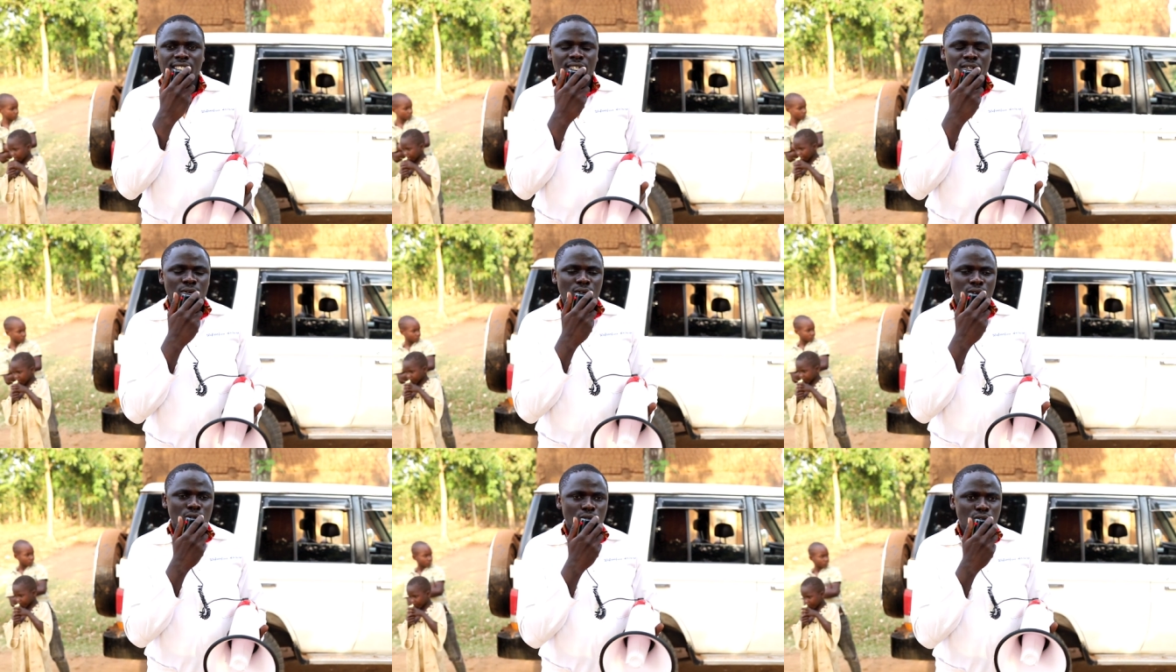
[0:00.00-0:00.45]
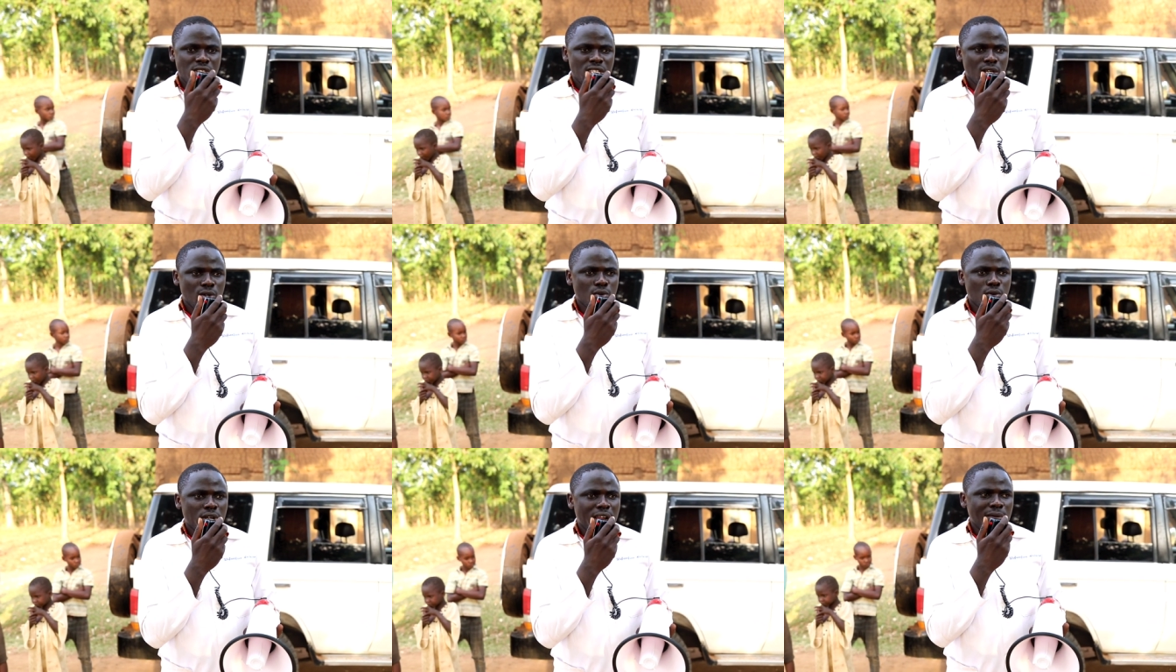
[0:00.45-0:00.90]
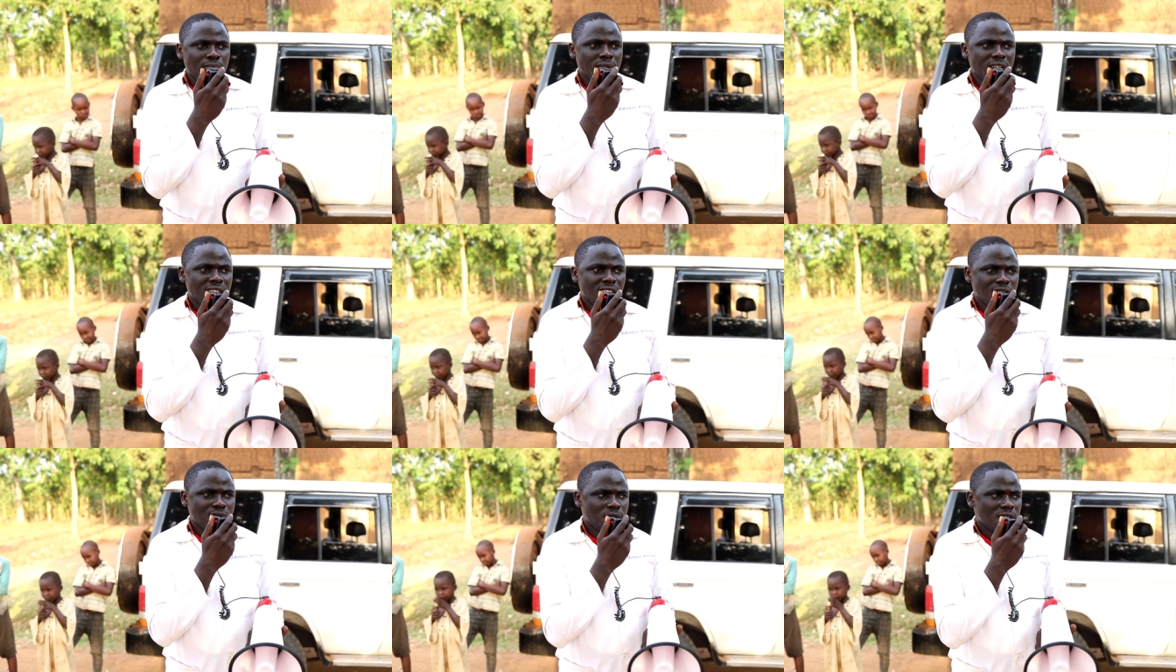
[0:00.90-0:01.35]
uh,
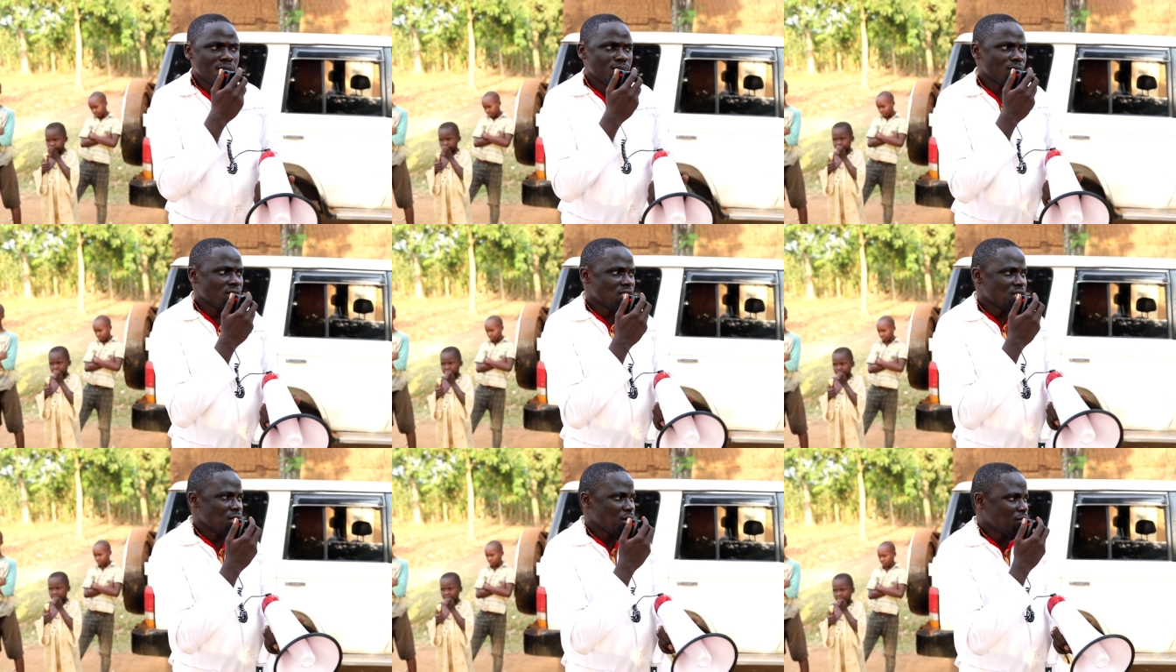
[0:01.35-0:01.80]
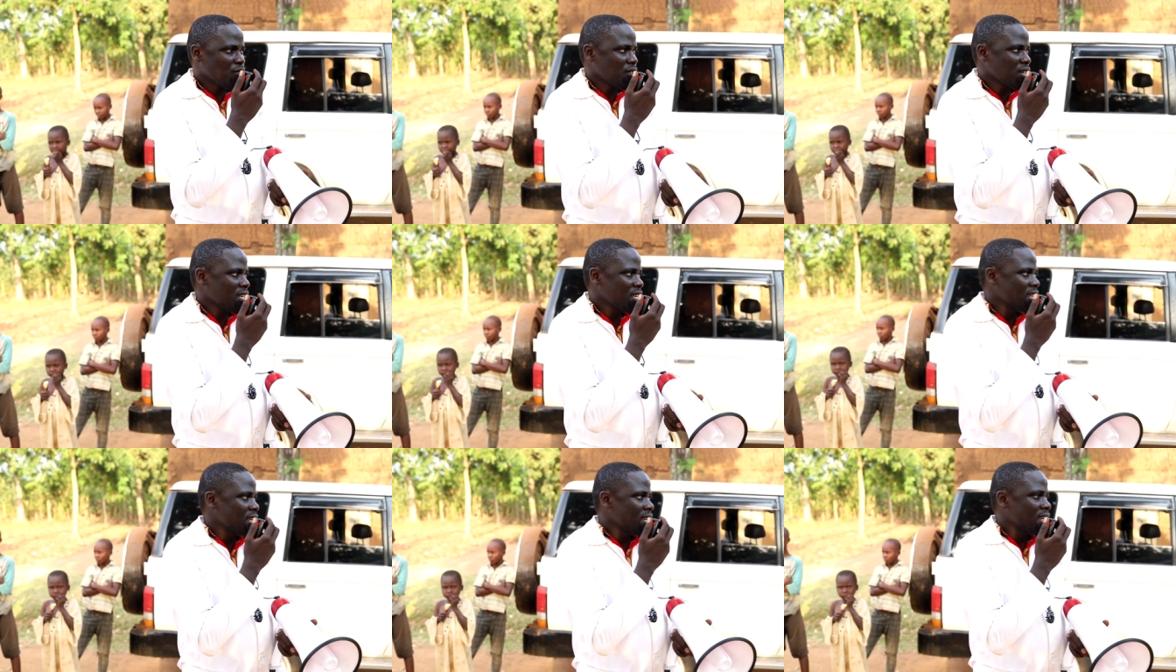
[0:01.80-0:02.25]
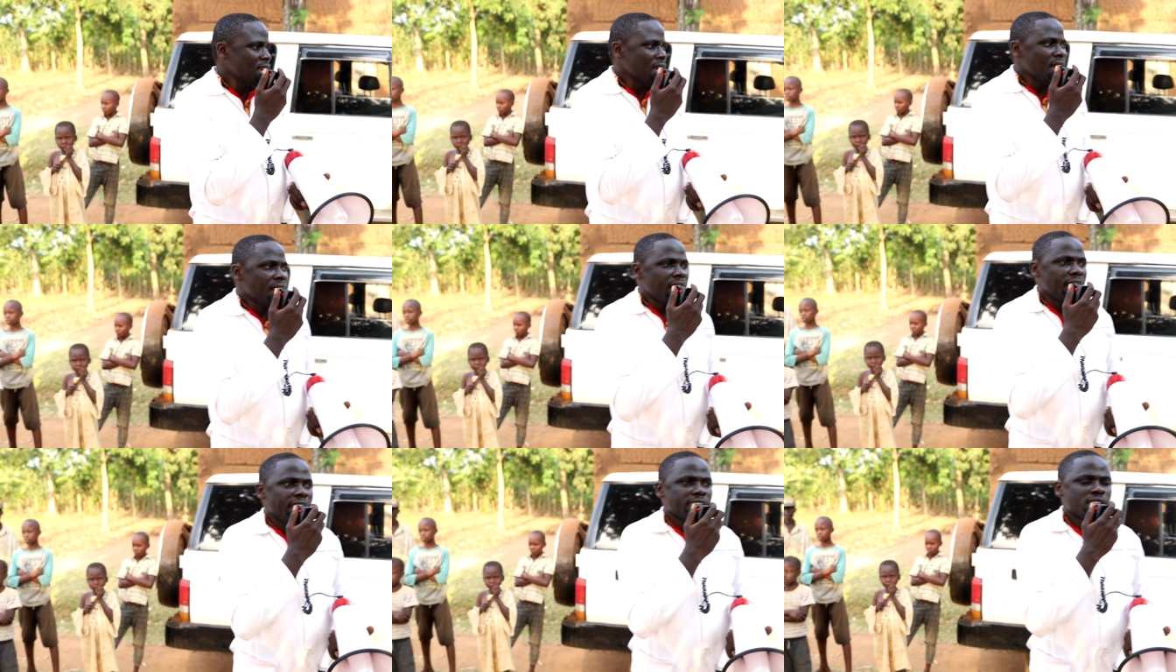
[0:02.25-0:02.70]
like they will try to